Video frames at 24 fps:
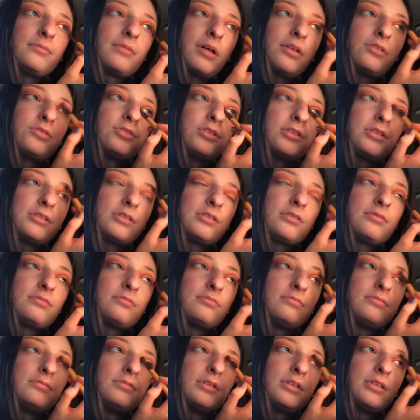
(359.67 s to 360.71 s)
I'll just
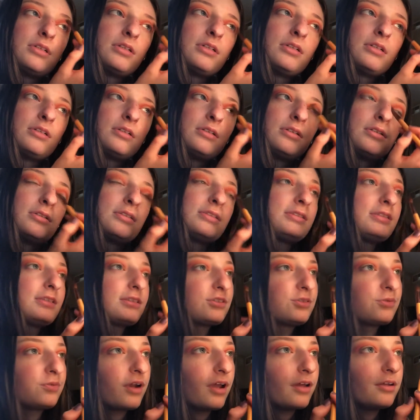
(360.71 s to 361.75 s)
stick
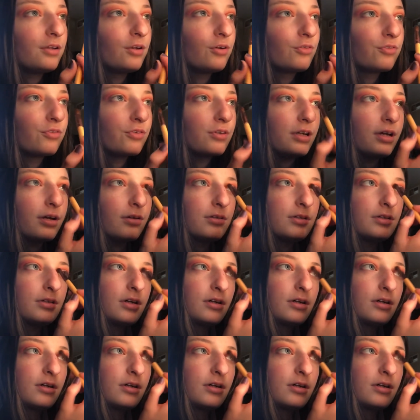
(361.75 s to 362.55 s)
to what I know for now, you